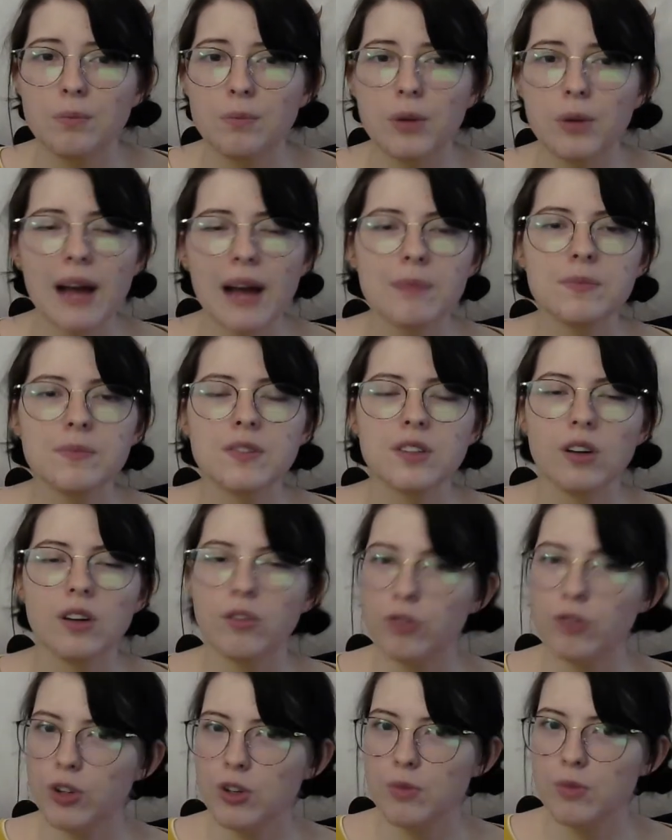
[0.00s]
Perhaps a
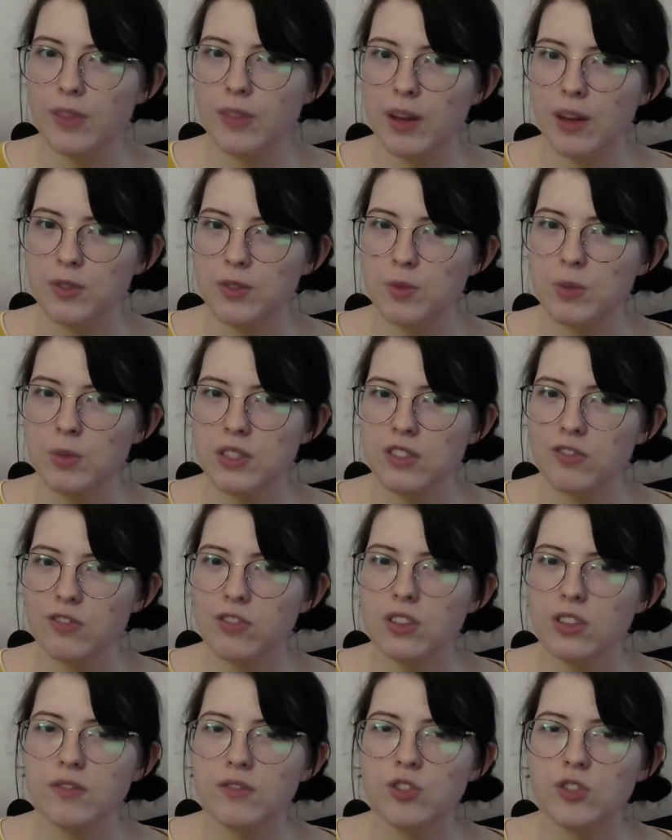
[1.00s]
room that was once
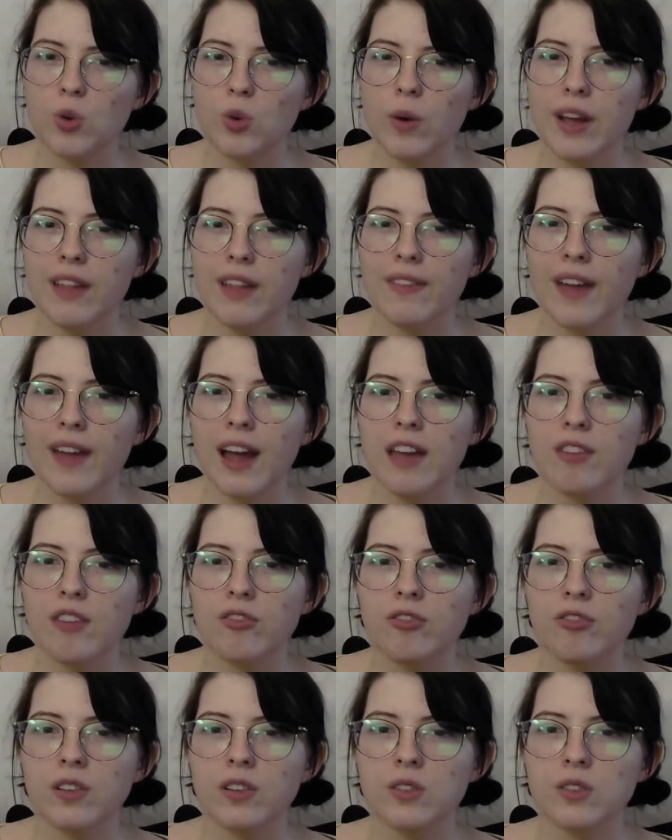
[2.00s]
full of joy and life
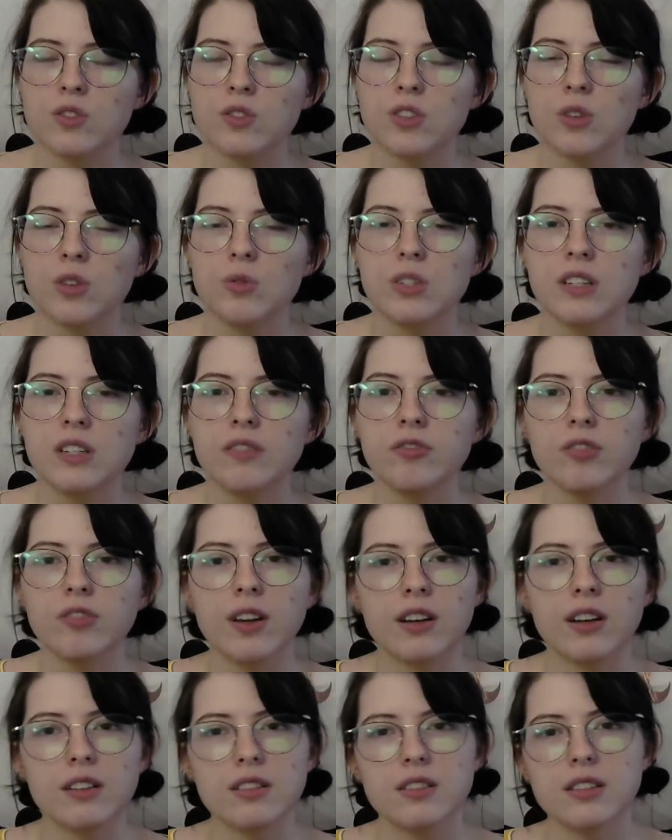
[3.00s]
feels so
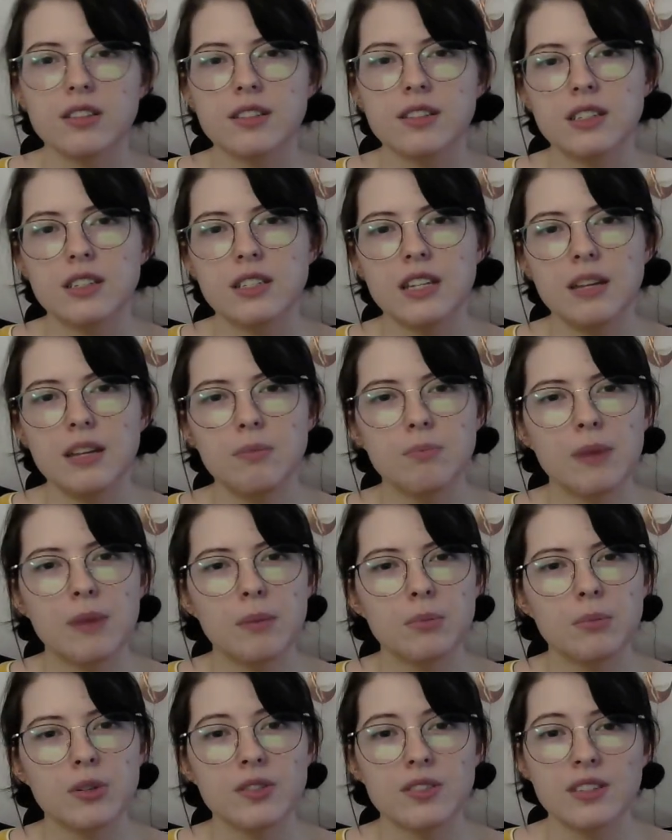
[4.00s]
different since a team
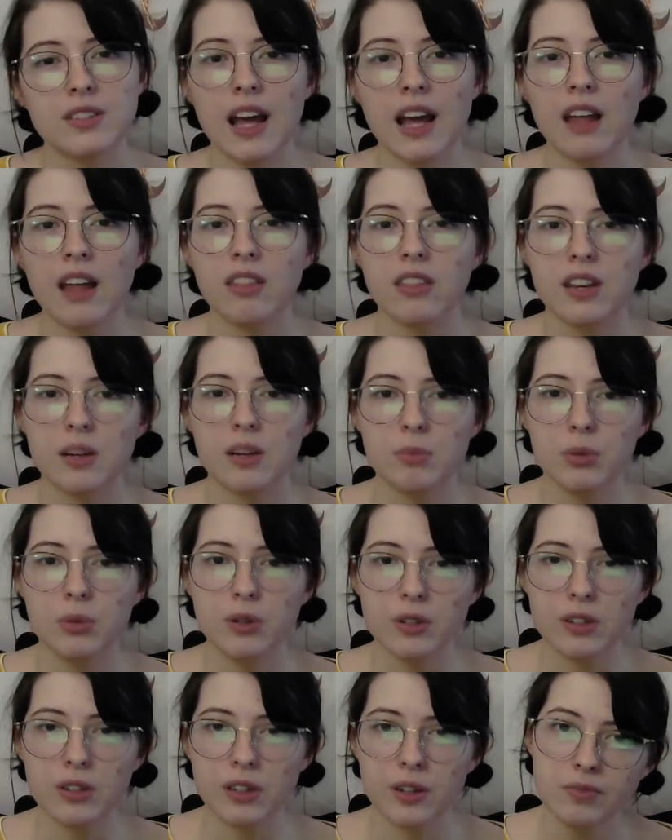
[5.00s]
member's death in a
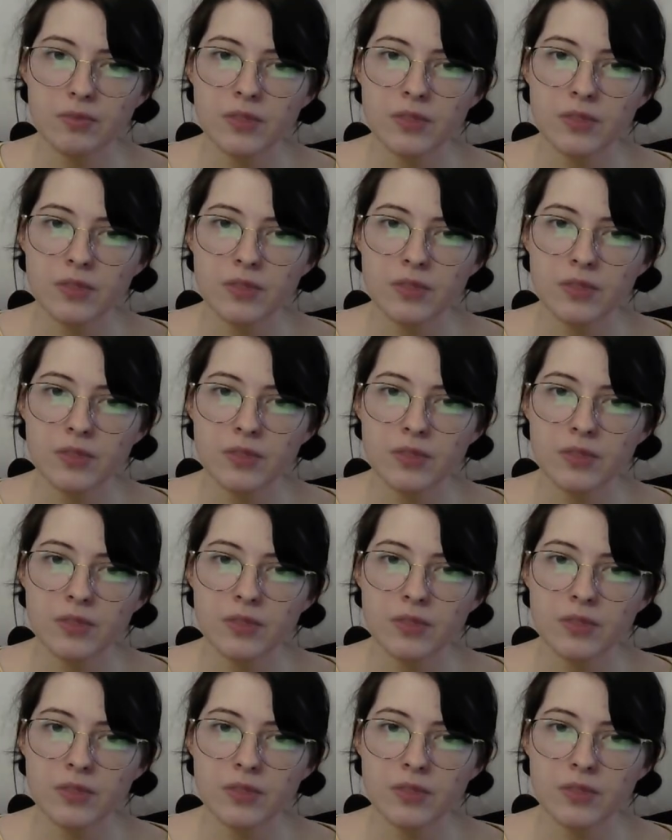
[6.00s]
book.